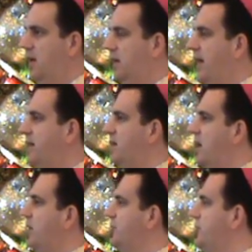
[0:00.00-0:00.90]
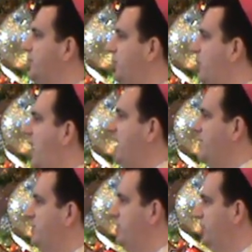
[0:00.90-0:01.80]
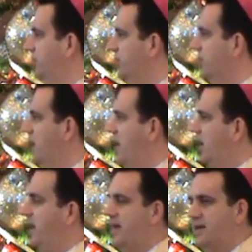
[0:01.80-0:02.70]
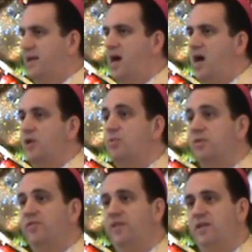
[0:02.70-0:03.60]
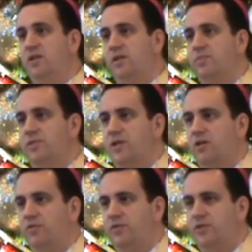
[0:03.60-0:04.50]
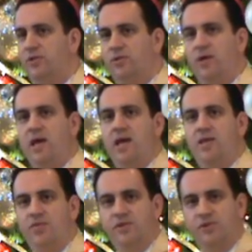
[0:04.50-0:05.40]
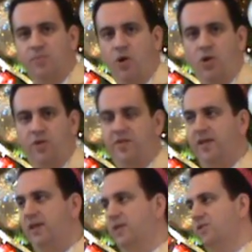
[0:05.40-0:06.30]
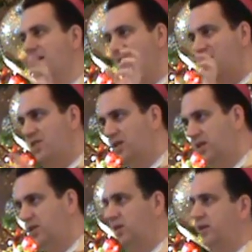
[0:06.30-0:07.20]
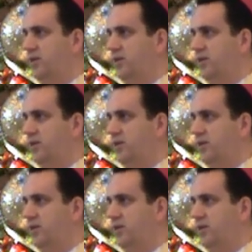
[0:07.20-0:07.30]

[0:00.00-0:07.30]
Let God surprise you. Let God reveal himself to you in the small things, in the little